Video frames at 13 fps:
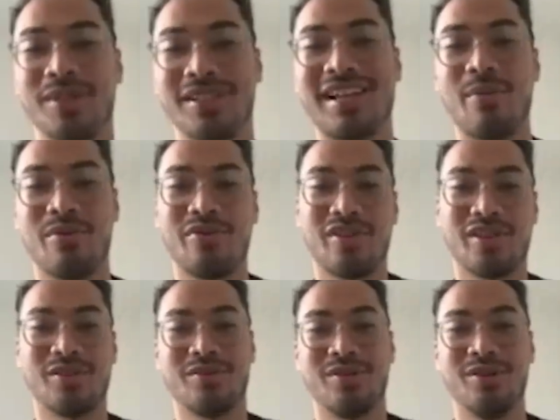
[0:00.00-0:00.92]
the type of
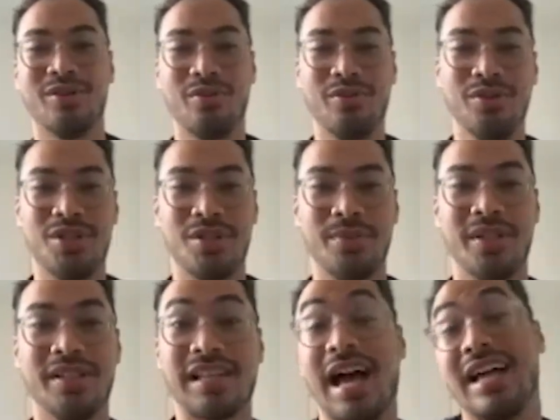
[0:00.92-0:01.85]
festival in the future,
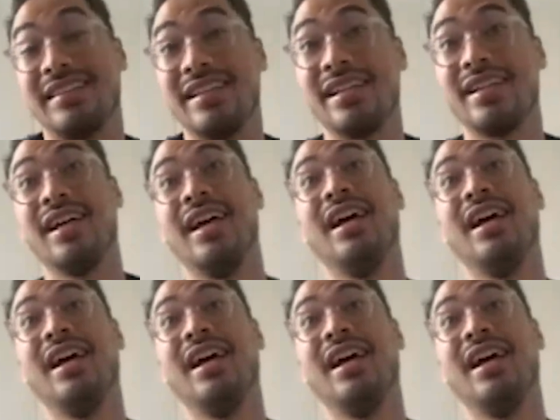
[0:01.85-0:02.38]
because I think